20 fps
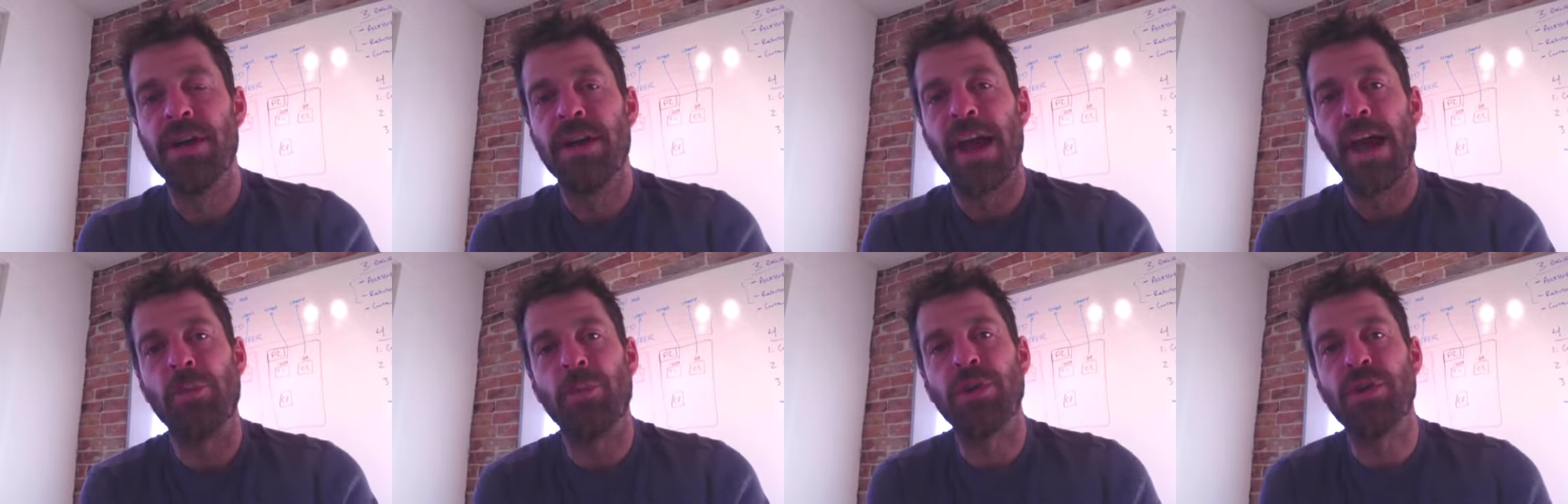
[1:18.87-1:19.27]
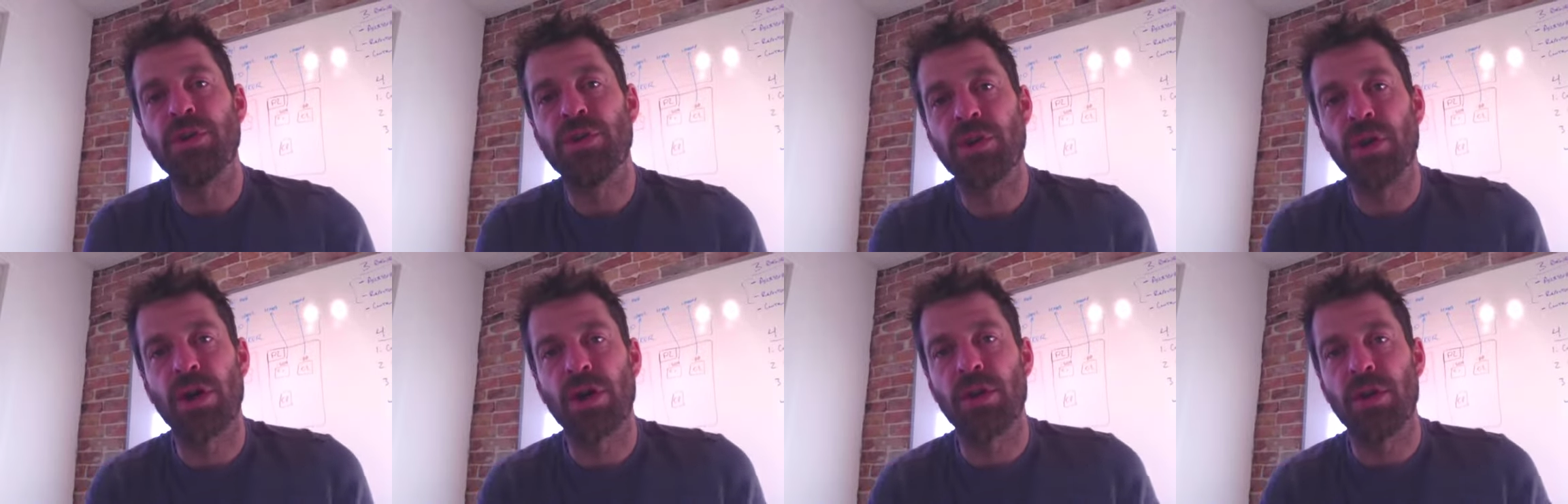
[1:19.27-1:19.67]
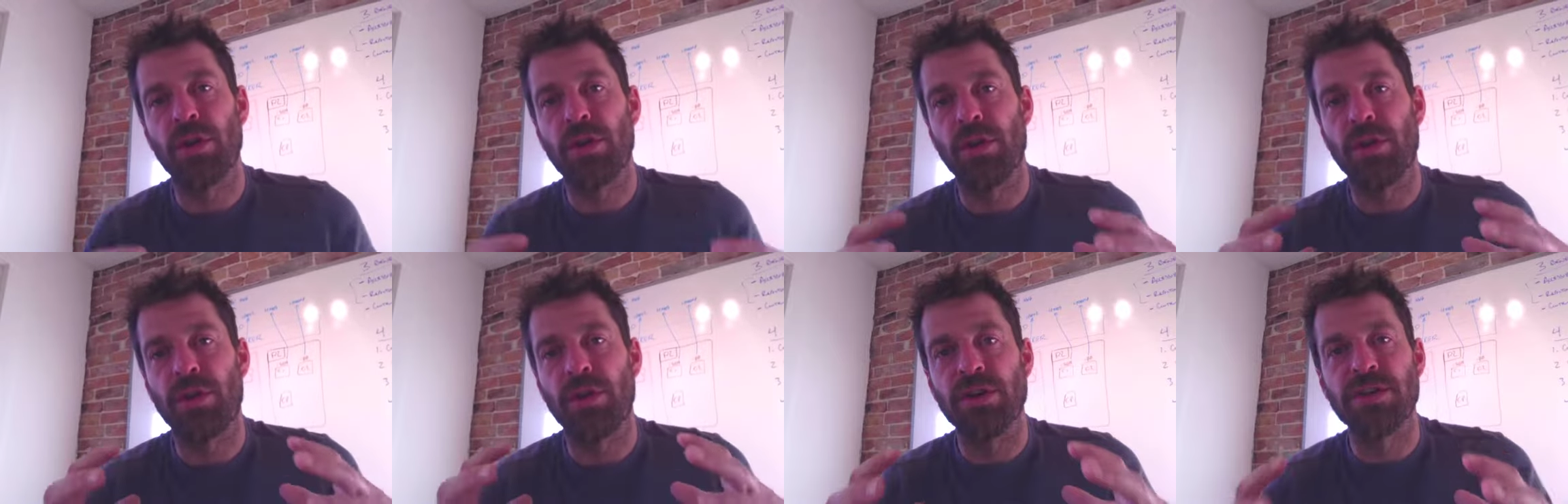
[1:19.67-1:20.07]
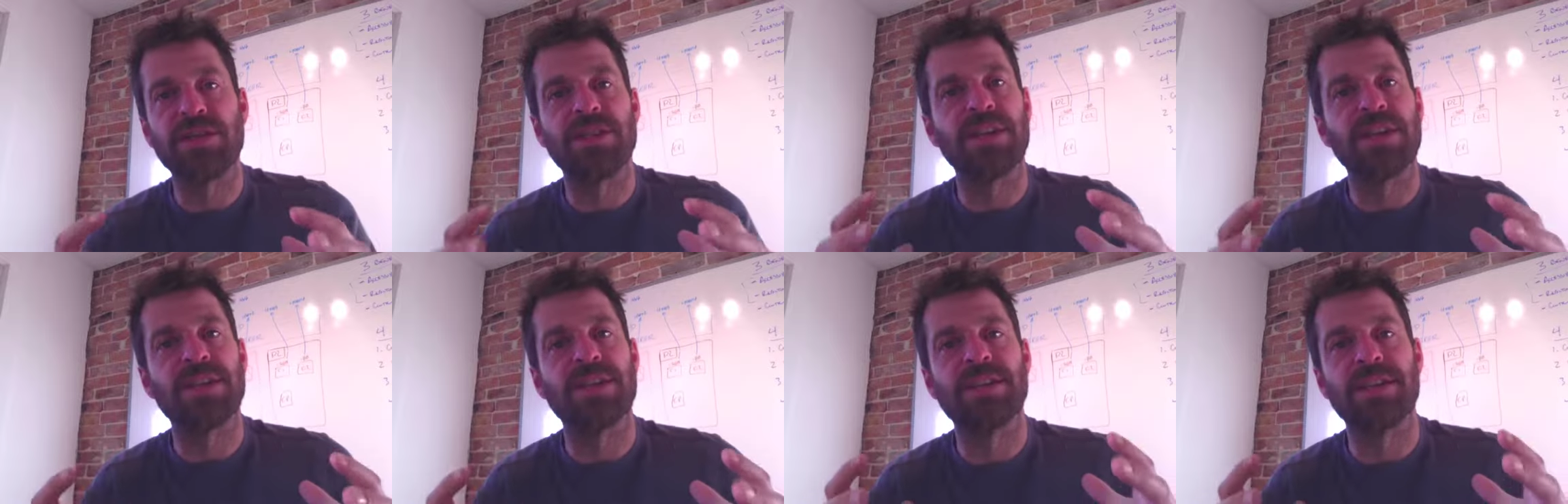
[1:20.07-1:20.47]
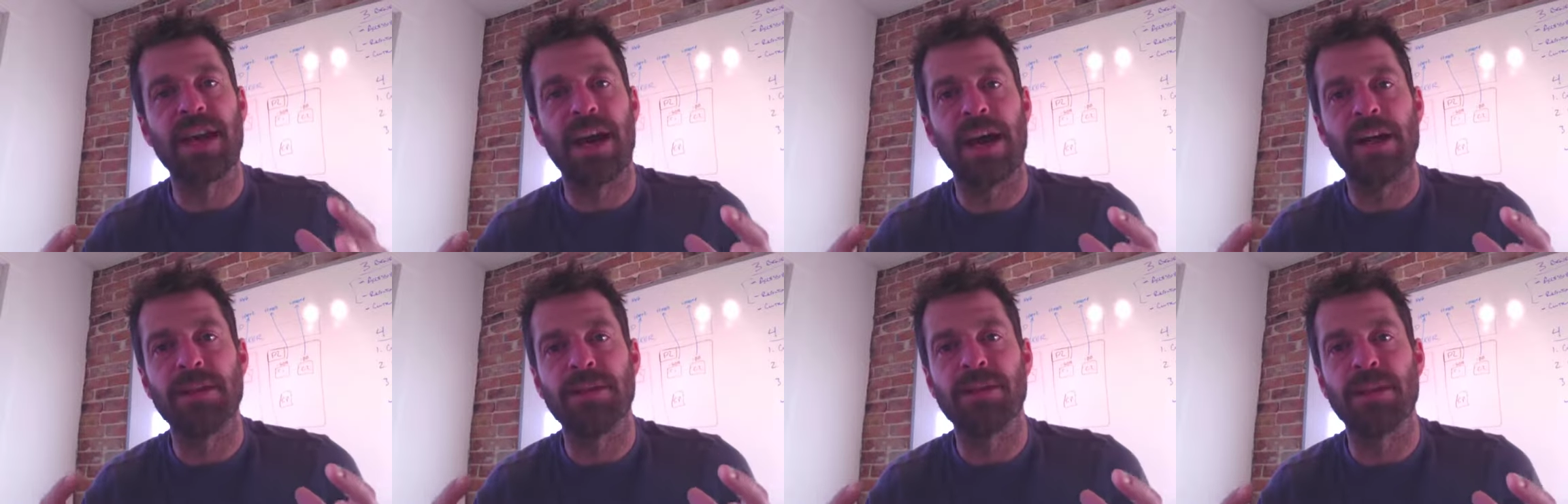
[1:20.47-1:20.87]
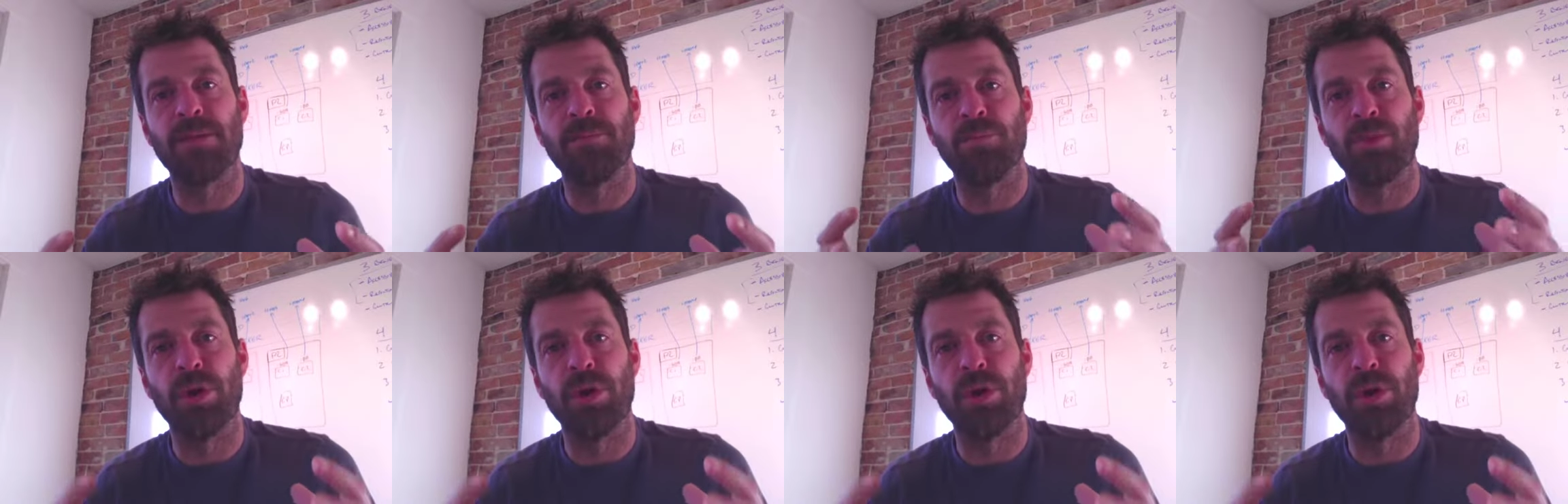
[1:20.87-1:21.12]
and we took their success and